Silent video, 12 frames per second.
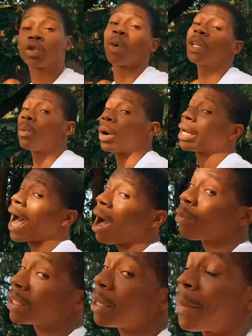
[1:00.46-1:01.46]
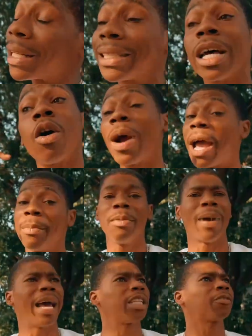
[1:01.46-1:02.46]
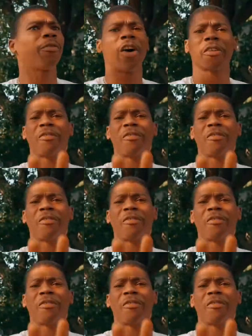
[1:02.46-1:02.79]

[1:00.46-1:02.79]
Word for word: 21 hours in my cell had me mad as fuck.